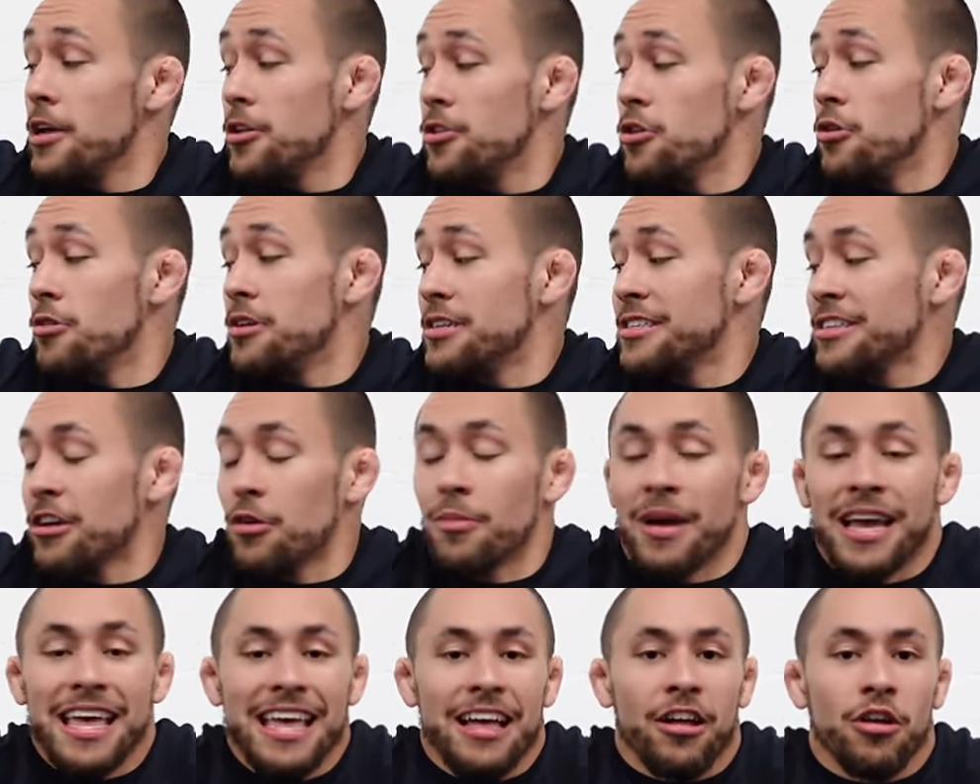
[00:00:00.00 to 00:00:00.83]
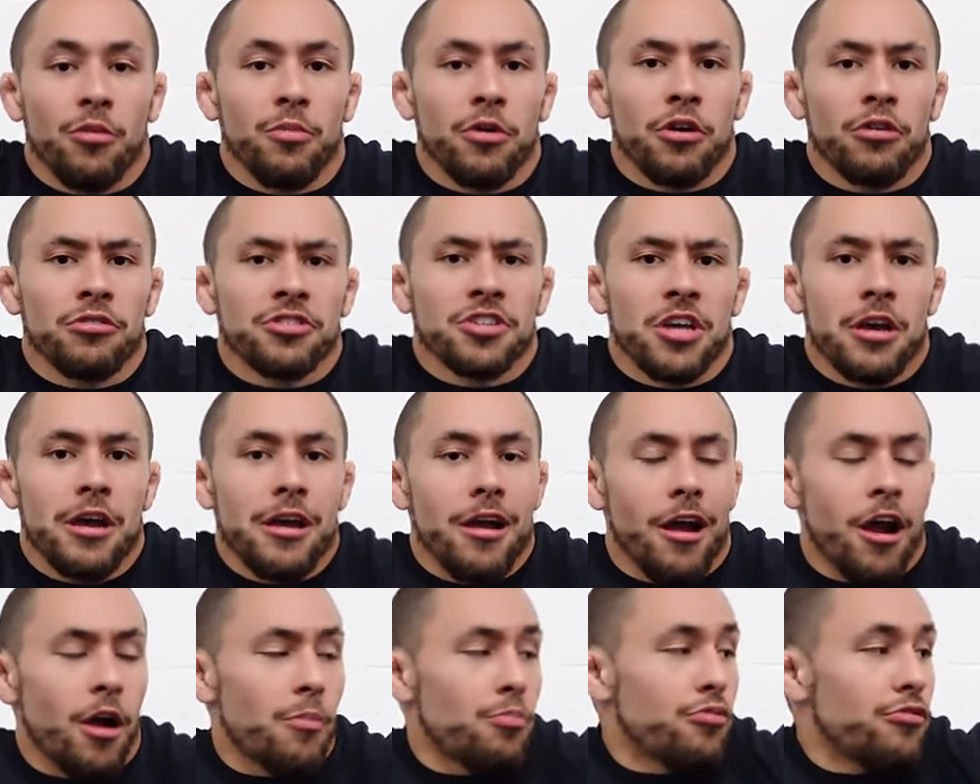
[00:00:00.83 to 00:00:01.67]
Notice how my
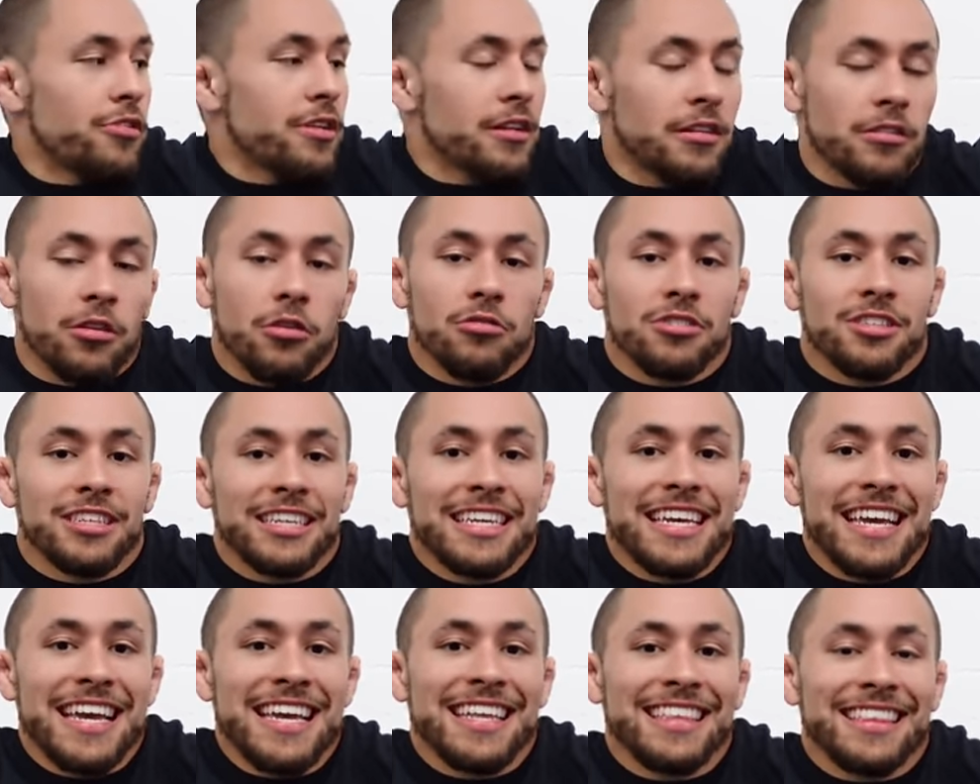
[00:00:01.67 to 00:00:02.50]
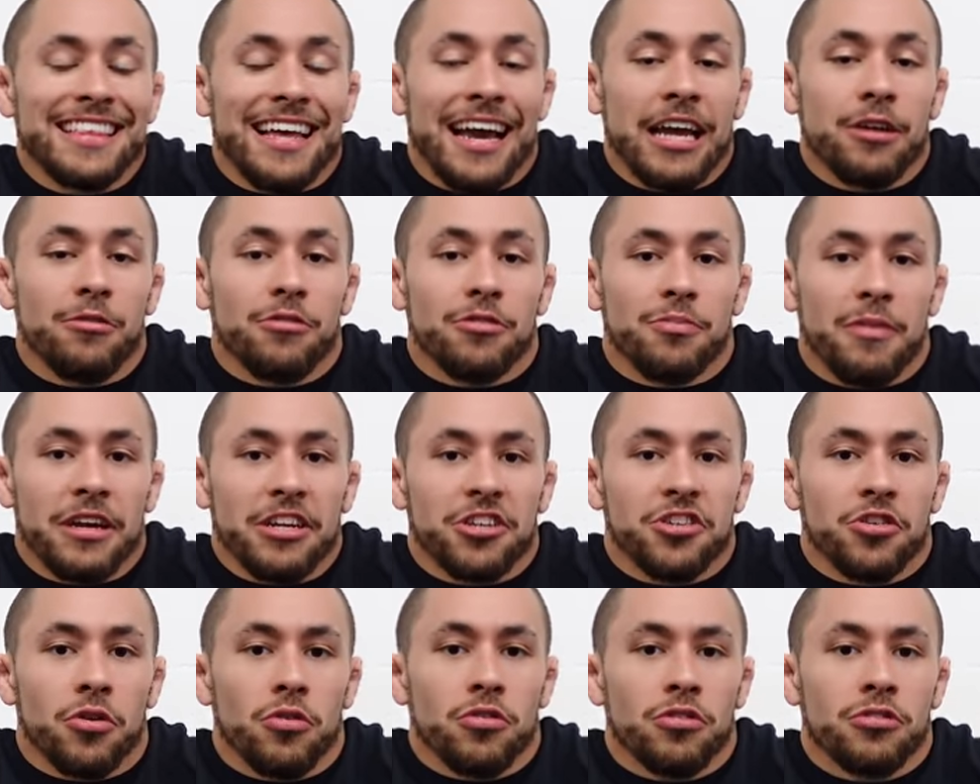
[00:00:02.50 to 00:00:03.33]
elbows are pretty closely in line with my
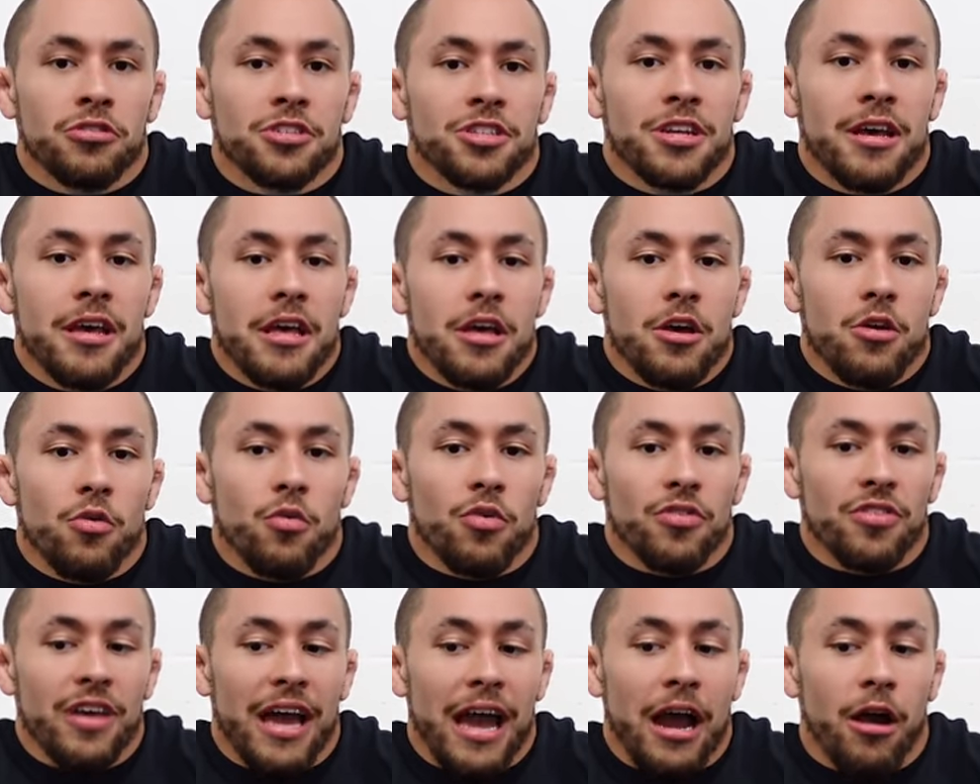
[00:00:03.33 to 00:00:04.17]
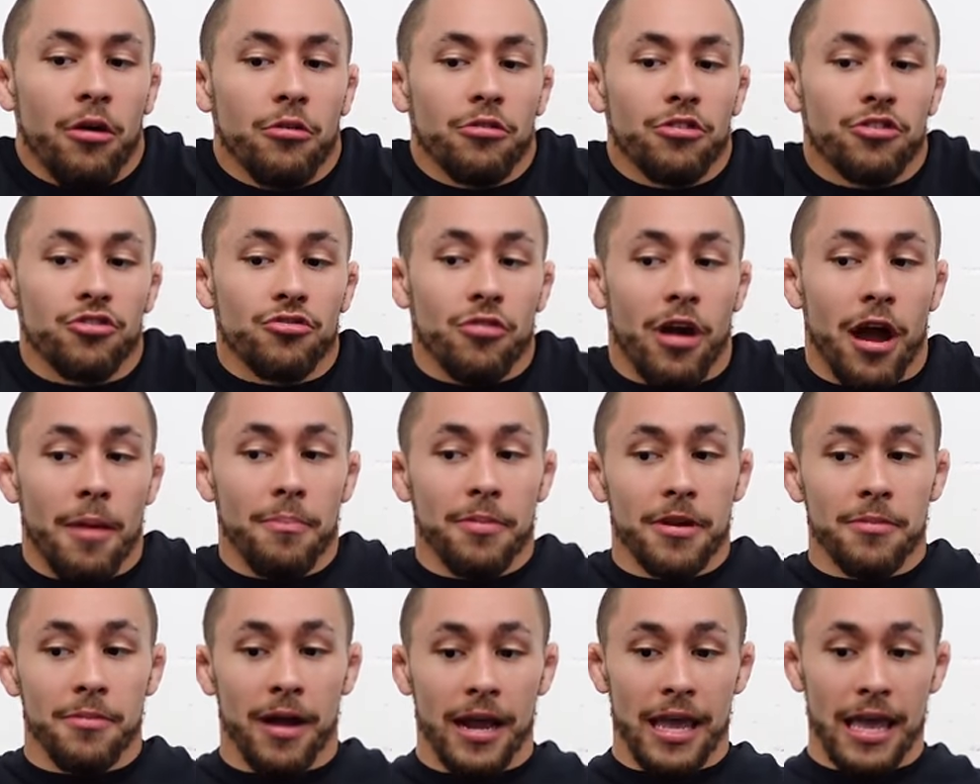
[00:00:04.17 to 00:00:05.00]
shoulders. Without
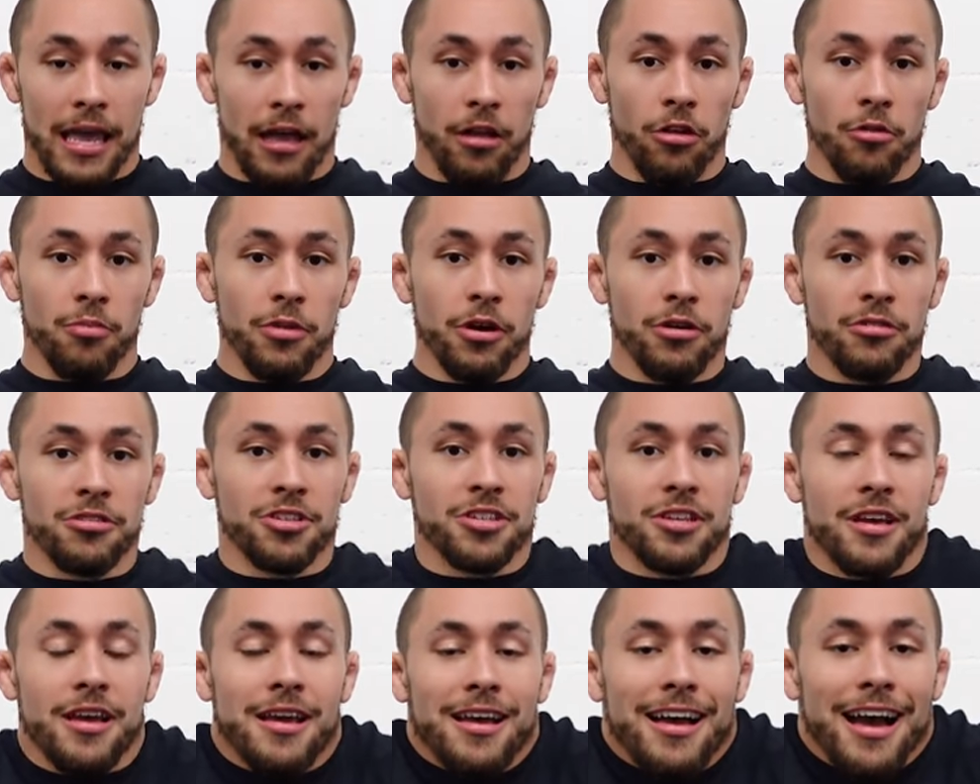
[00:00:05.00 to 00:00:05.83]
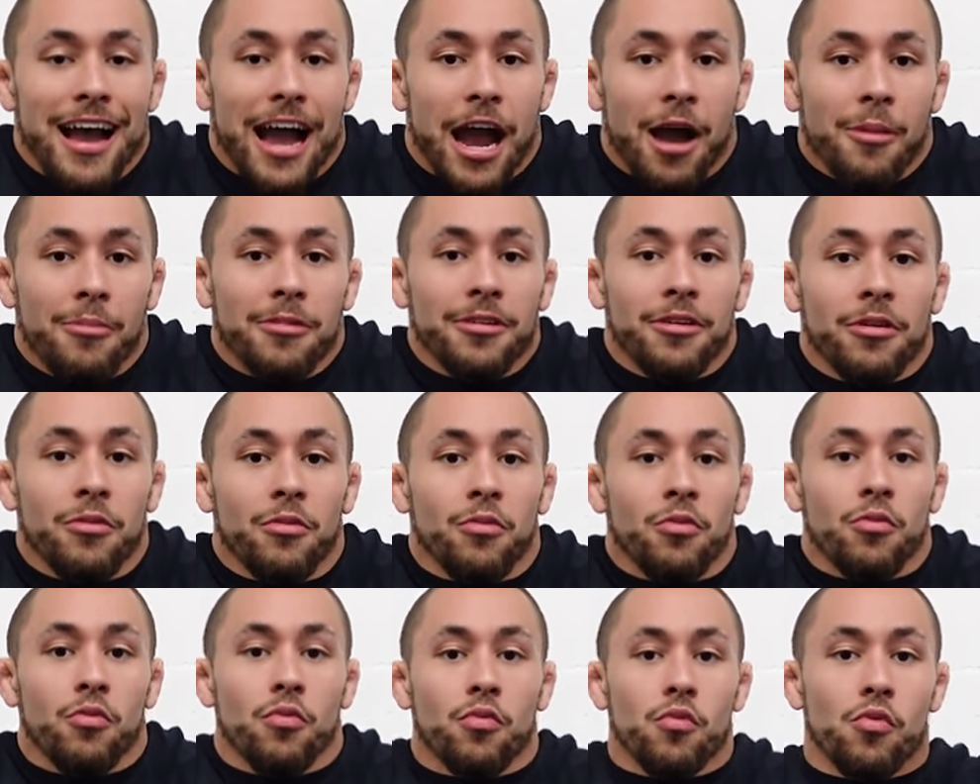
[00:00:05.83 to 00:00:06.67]
dropping my elbows, I'm gonna
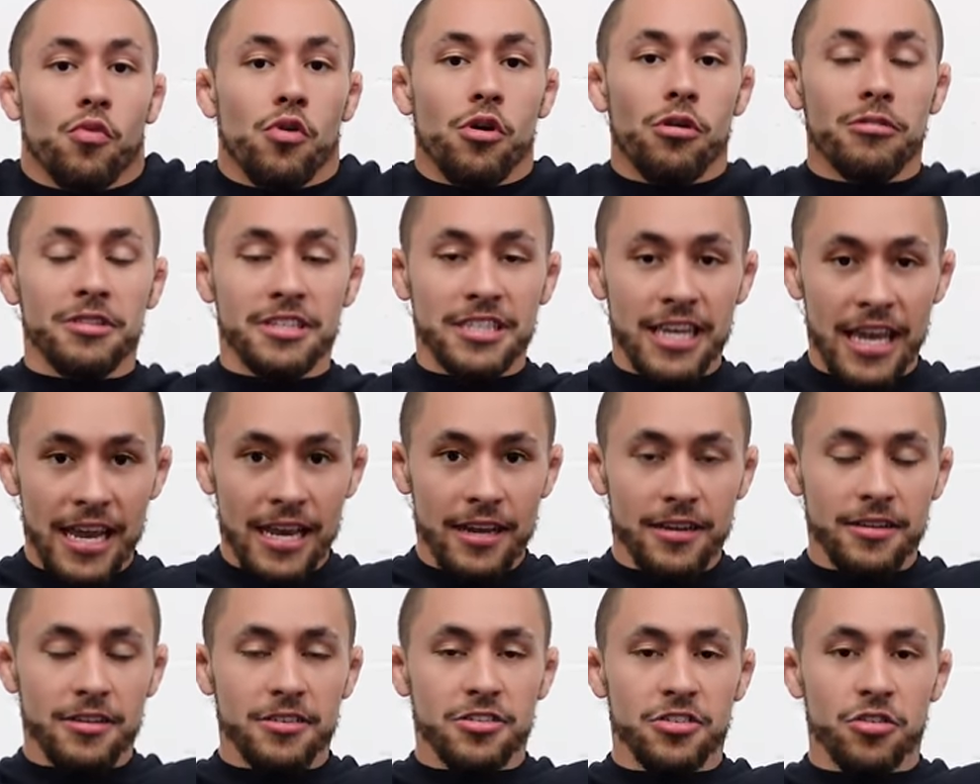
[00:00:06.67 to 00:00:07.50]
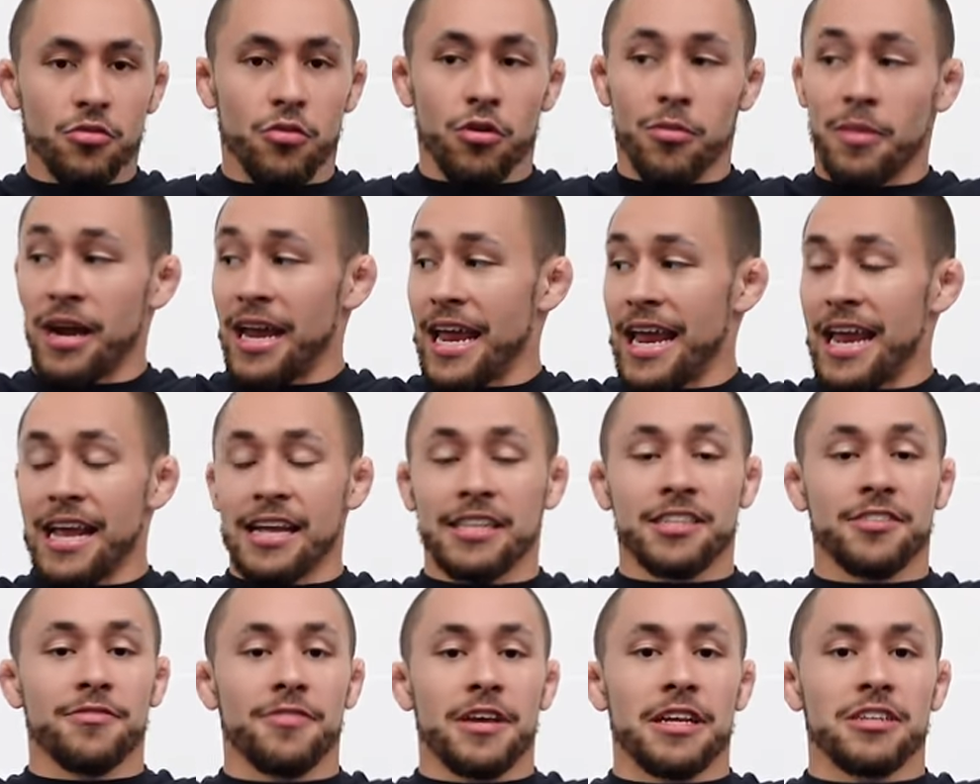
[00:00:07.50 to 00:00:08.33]
rotate to where my
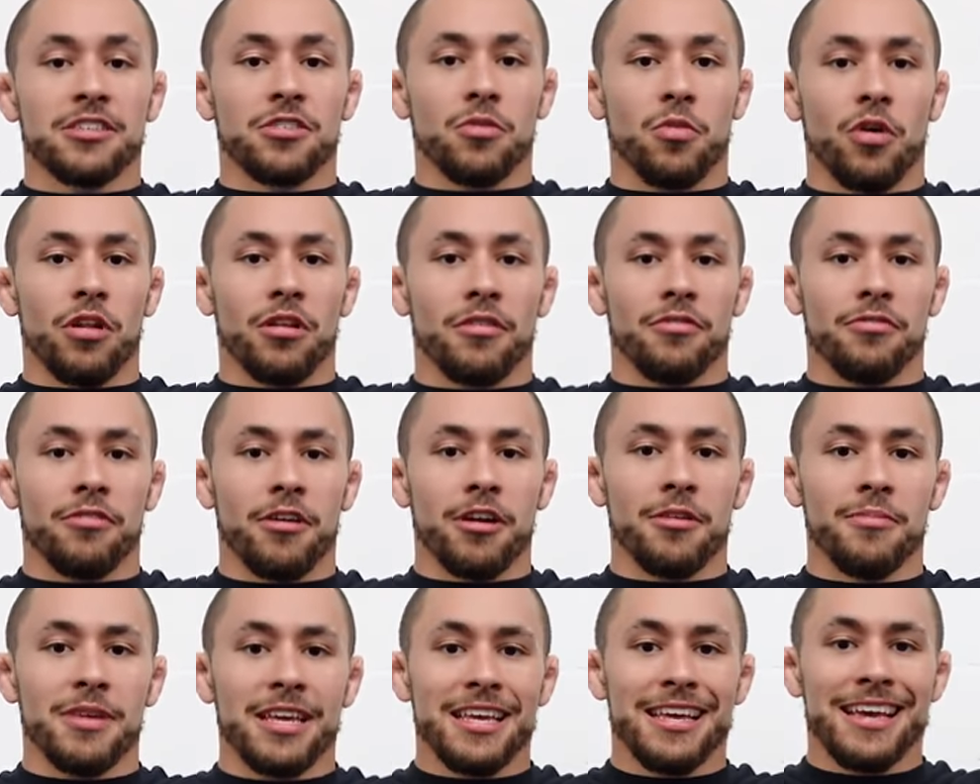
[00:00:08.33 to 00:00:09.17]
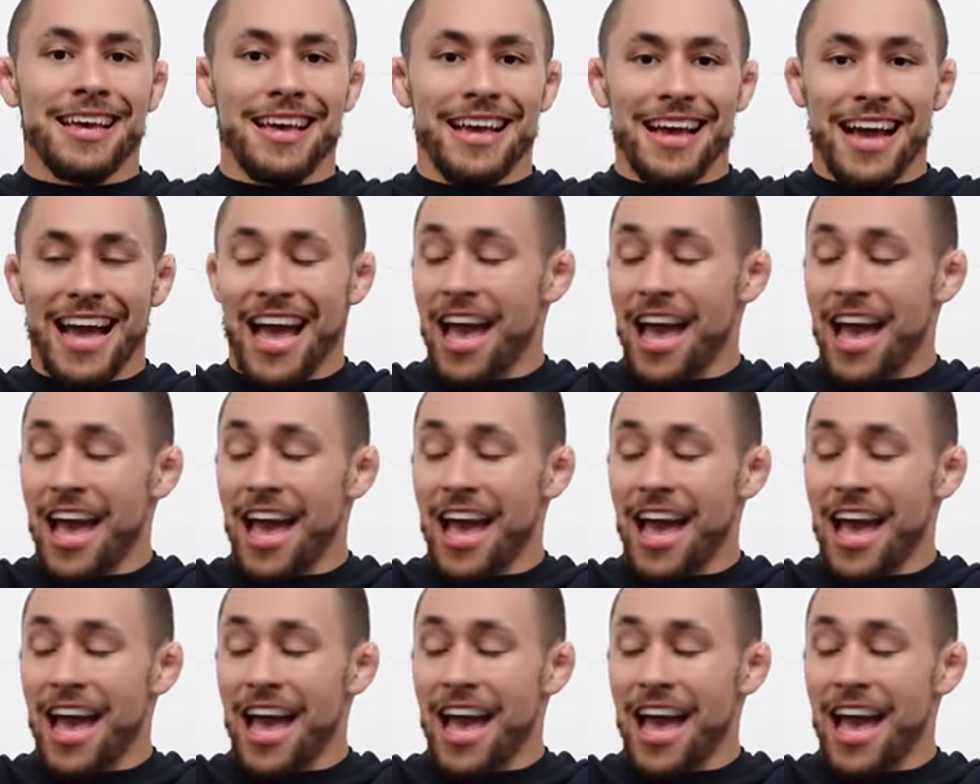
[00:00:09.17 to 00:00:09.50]
hands face the wall in front of me.